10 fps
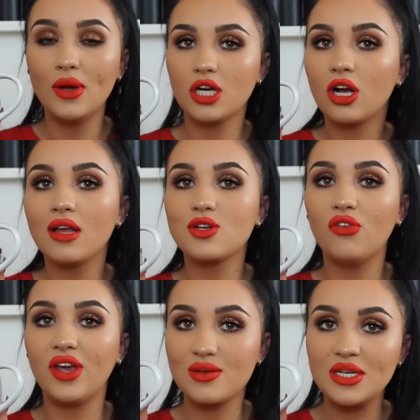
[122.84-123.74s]
I wish I could class
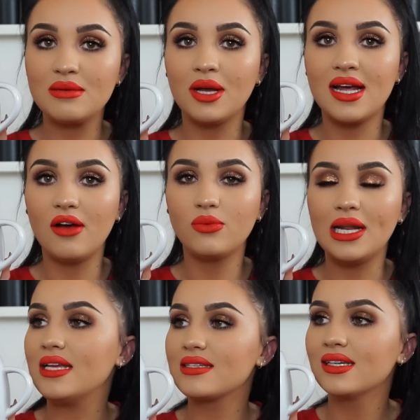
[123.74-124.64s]
coffee as a winter must have,
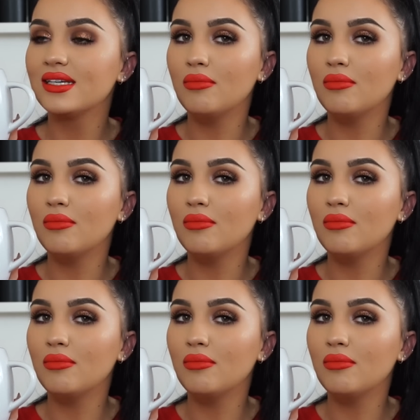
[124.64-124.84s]
but it is.